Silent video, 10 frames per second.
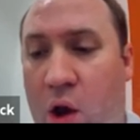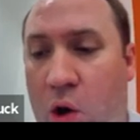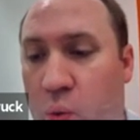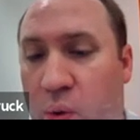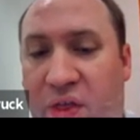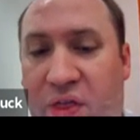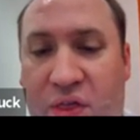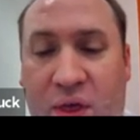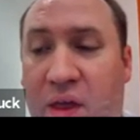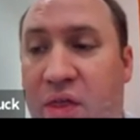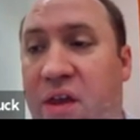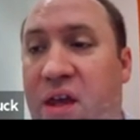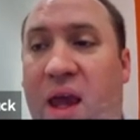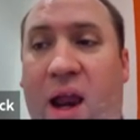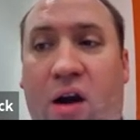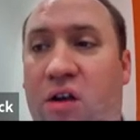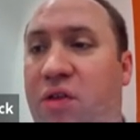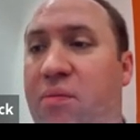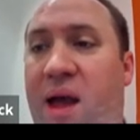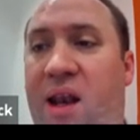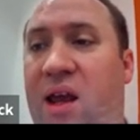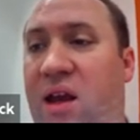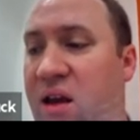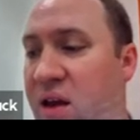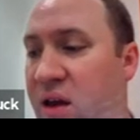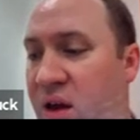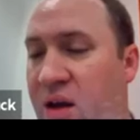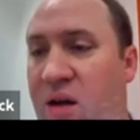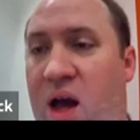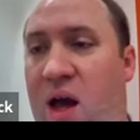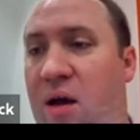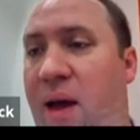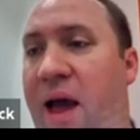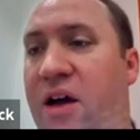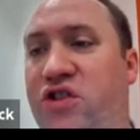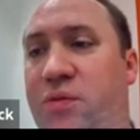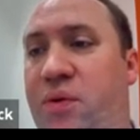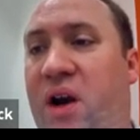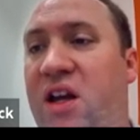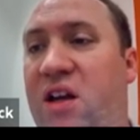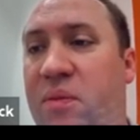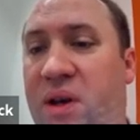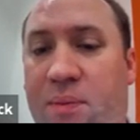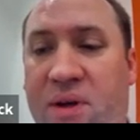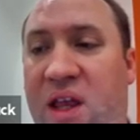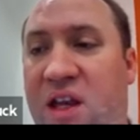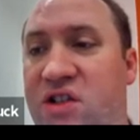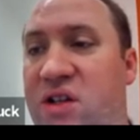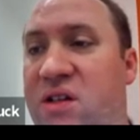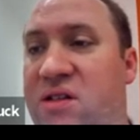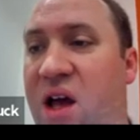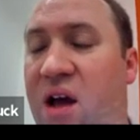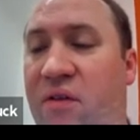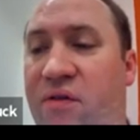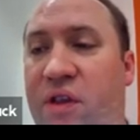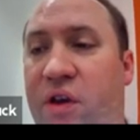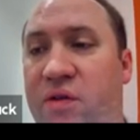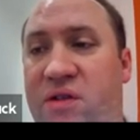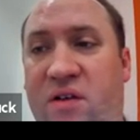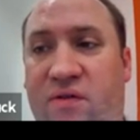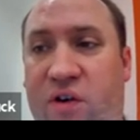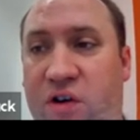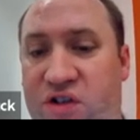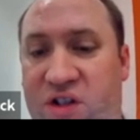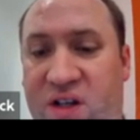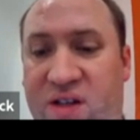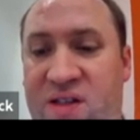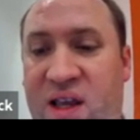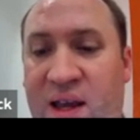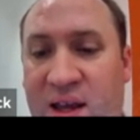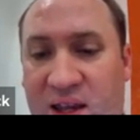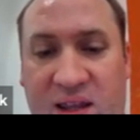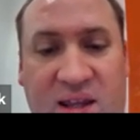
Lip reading: with the arithmetic algebraic manipulations of those conversions in the